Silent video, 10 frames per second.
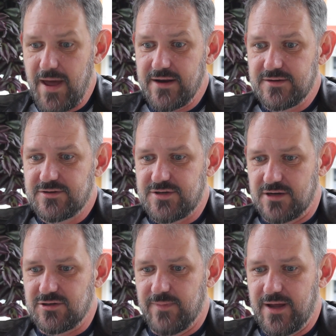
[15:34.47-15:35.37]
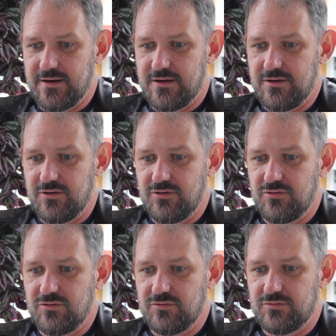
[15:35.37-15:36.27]
met a gentleman
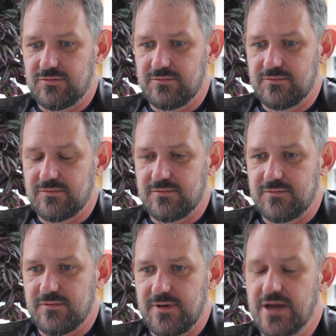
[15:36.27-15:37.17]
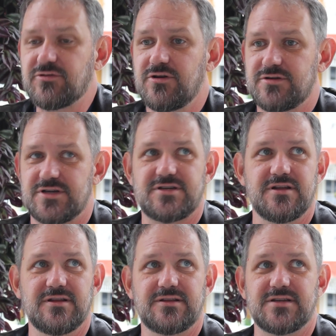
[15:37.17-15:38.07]
who introduced us
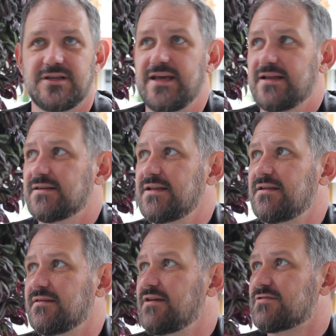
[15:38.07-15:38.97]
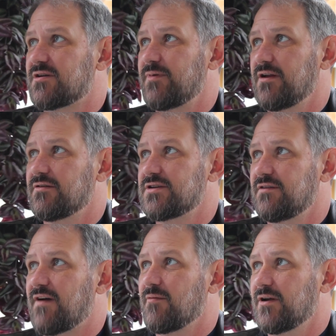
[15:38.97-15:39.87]
to leadership in energy
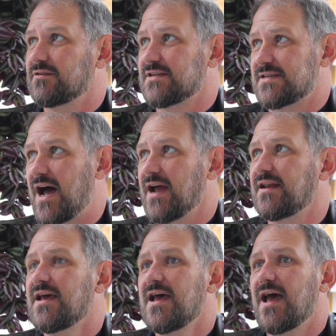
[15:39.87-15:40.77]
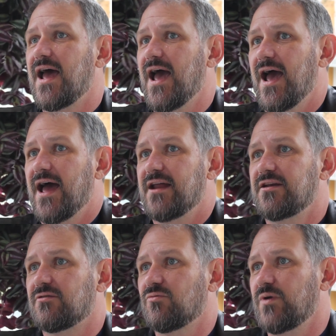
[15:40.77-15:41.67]
environmental design,
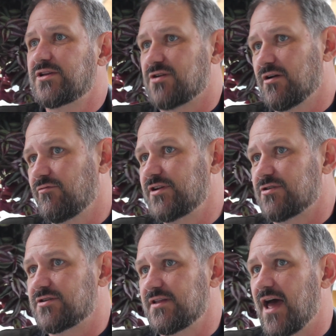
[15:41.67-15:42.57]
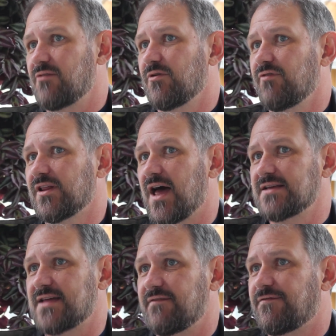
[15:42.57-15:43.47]
and we started researching that, and we
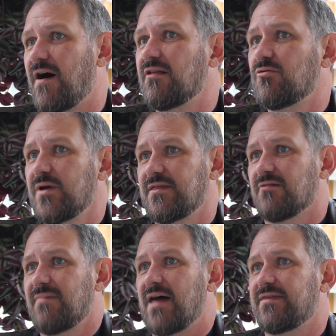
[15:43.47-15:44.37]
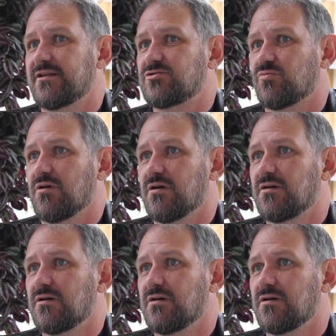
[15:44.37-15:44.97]
realized that following their methods